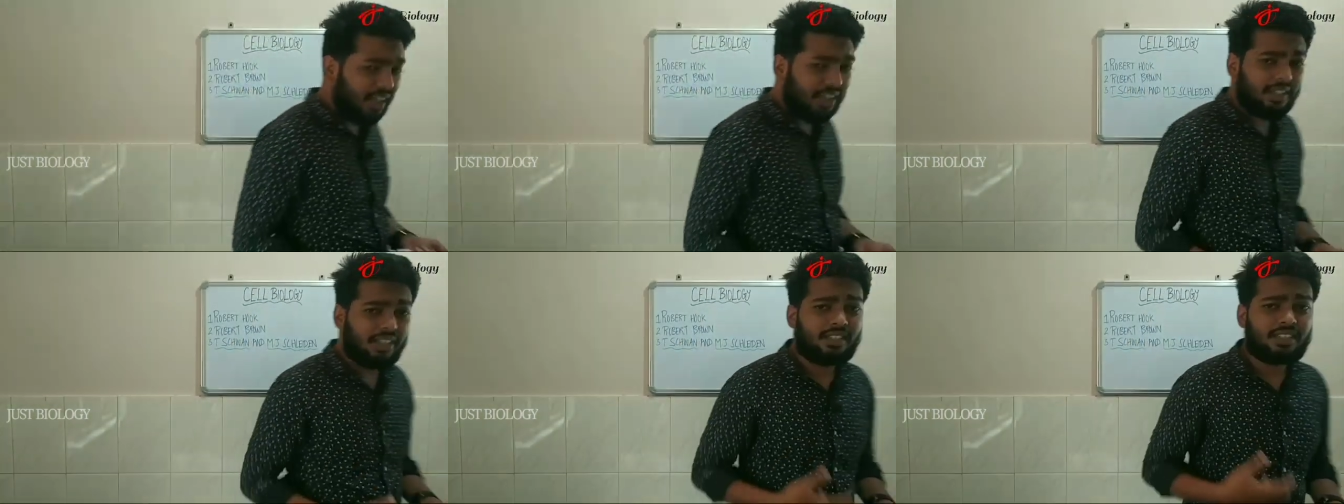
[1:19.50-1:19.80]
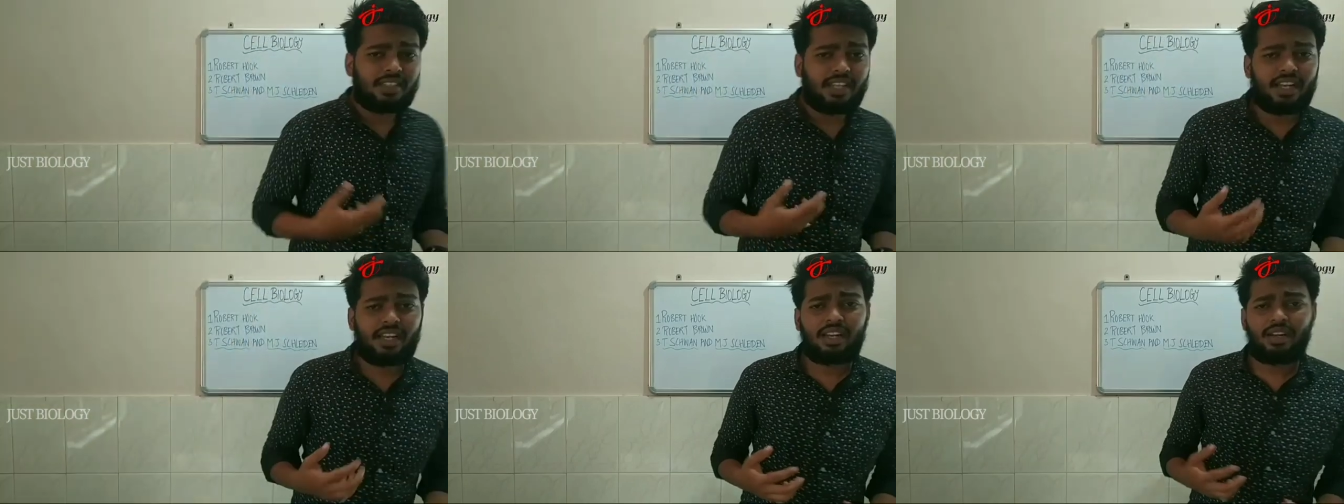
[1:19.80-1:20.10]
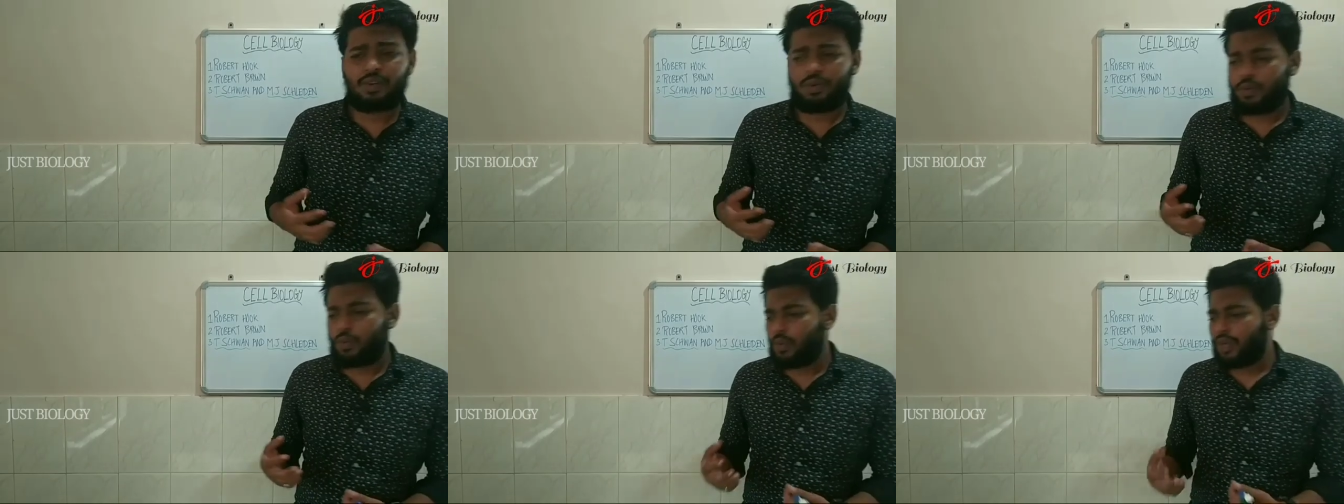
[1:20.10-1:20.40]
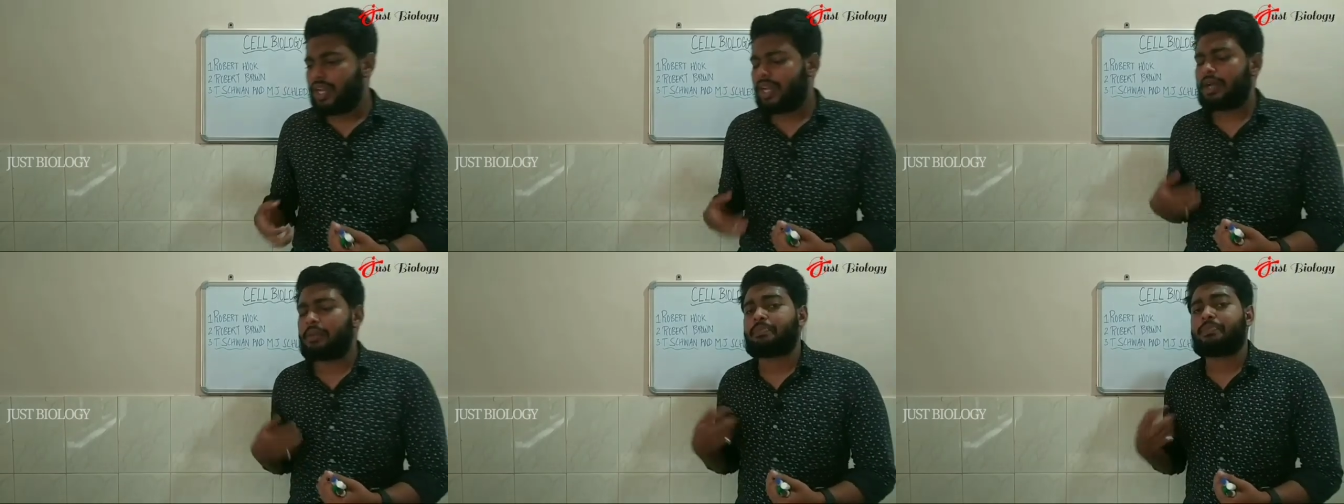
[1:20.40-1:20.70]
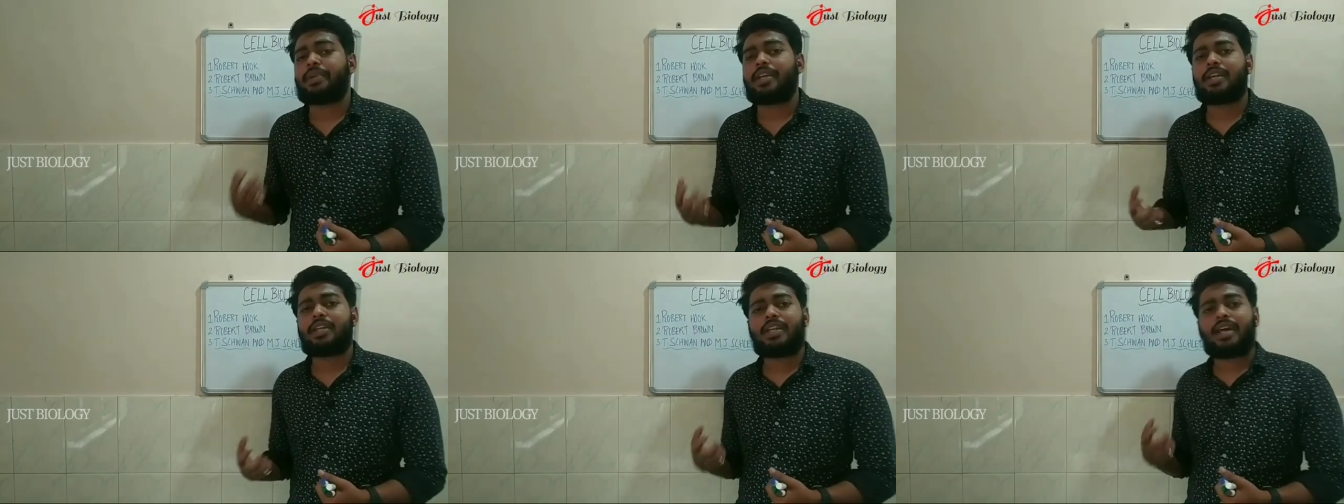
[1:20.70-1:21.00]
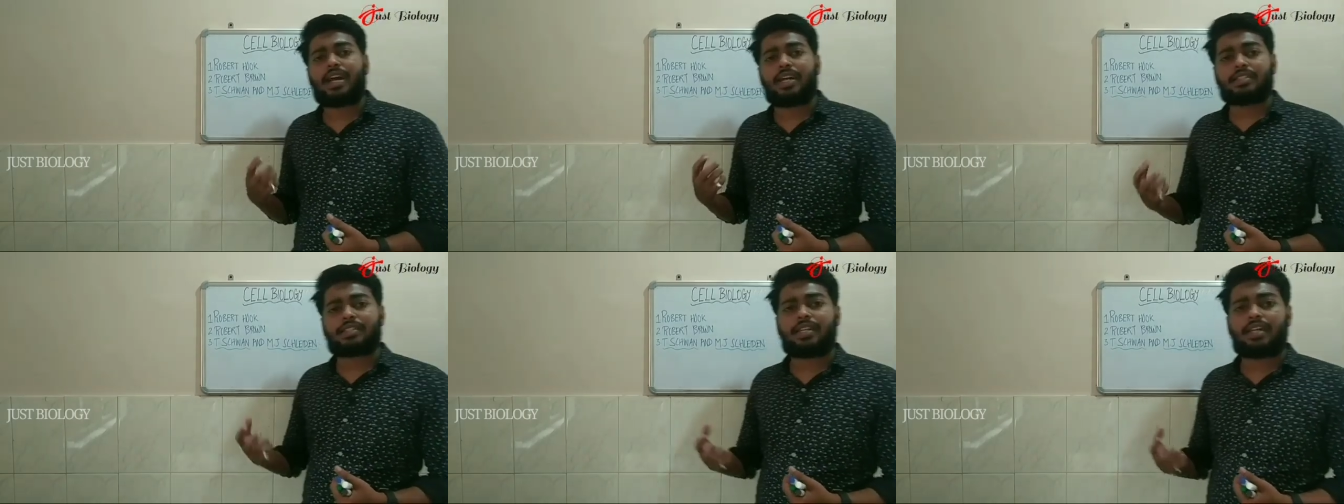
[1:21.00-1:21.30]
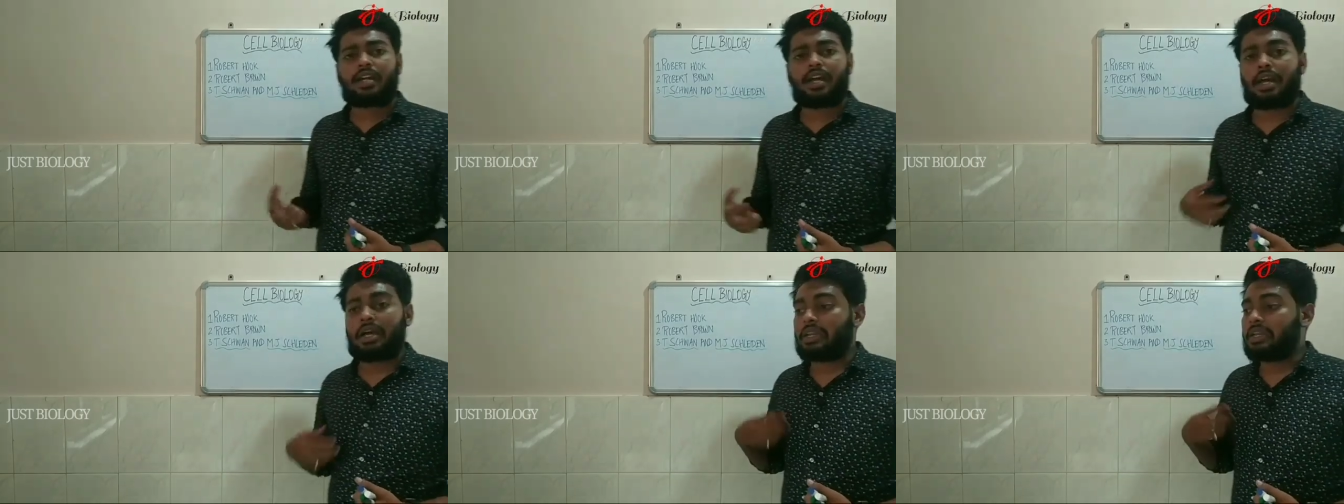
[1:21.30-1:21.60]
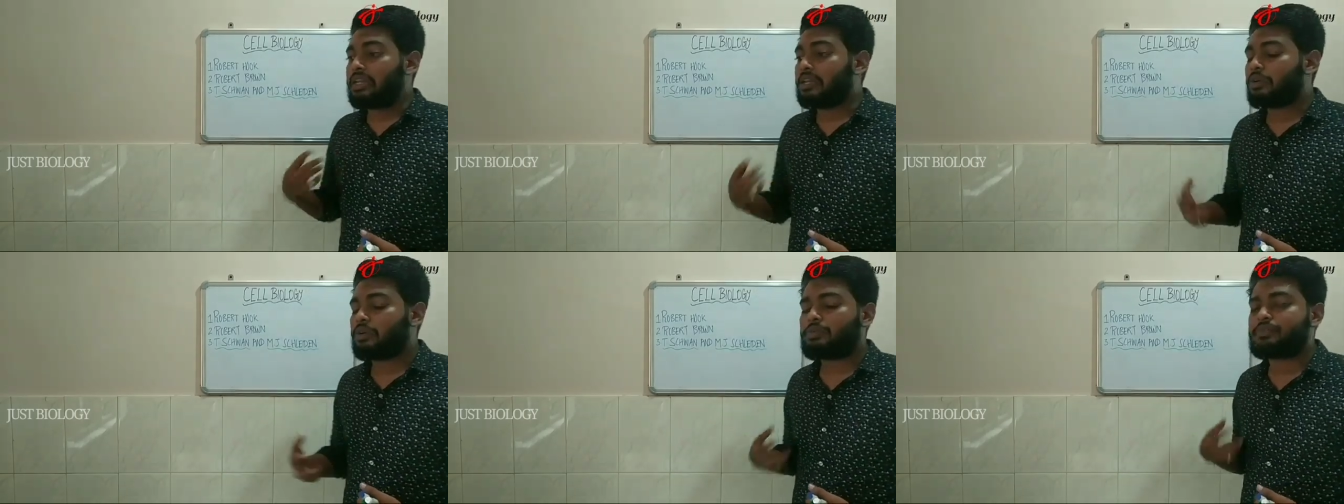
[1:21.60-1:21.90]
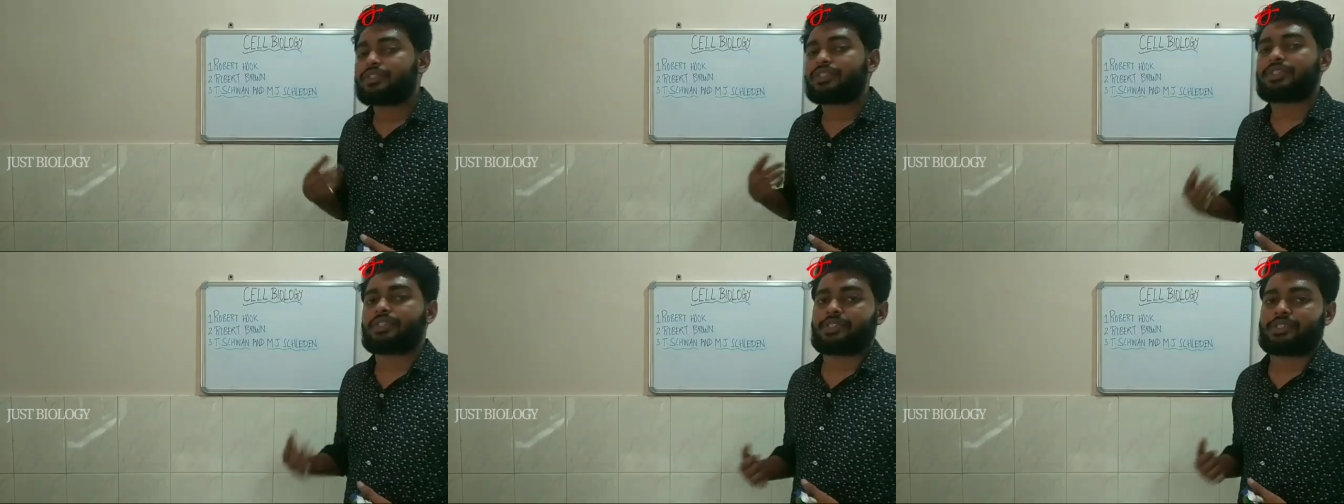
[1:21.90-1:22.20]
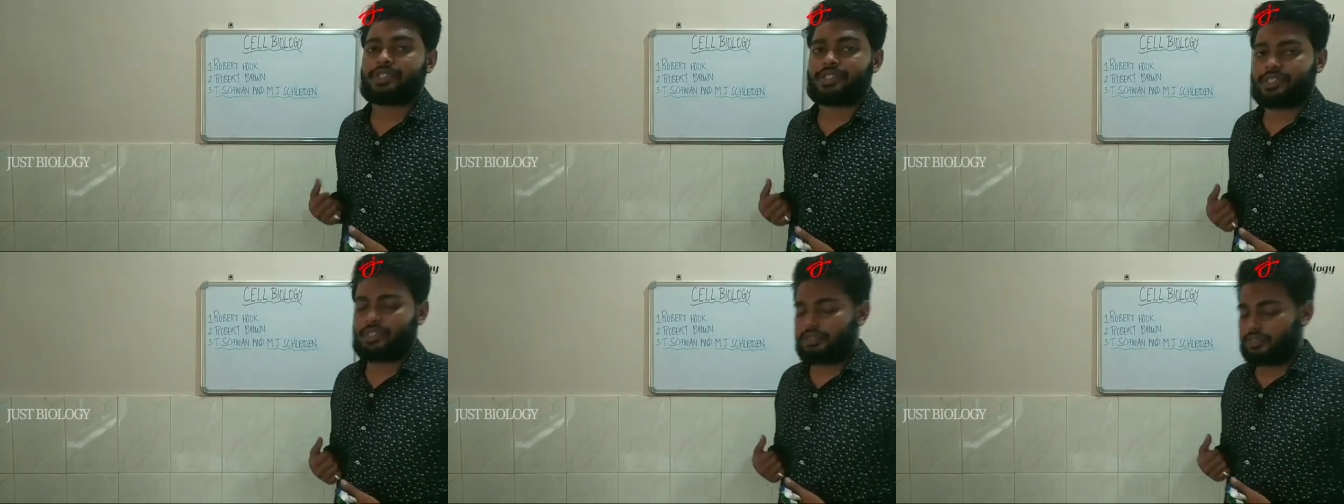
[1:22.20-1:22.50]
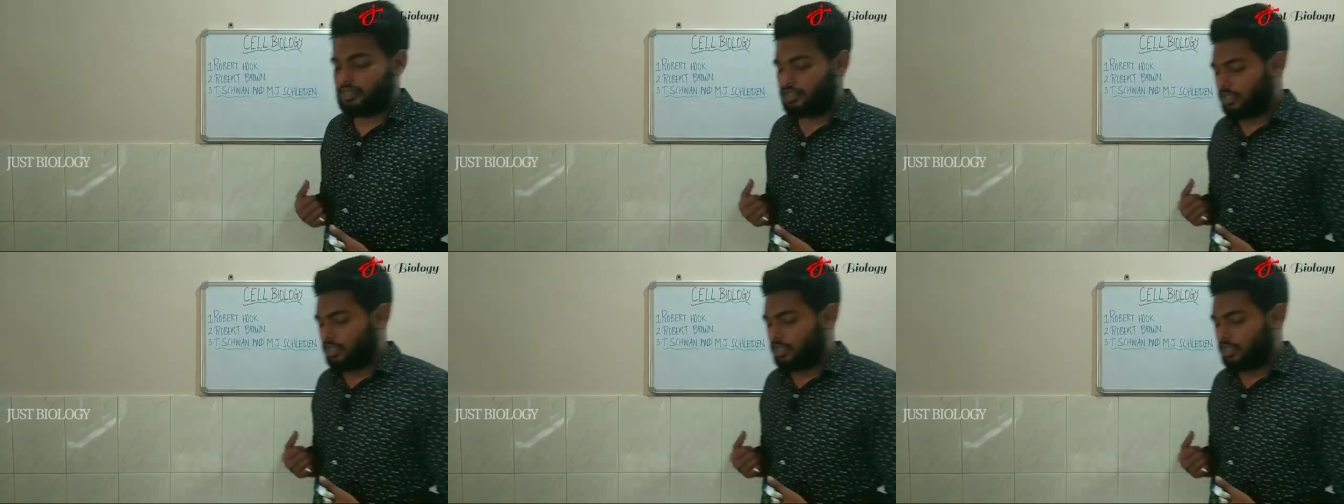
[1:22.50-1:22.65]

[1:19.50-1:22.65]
the cell will appear as a honeycomb structure.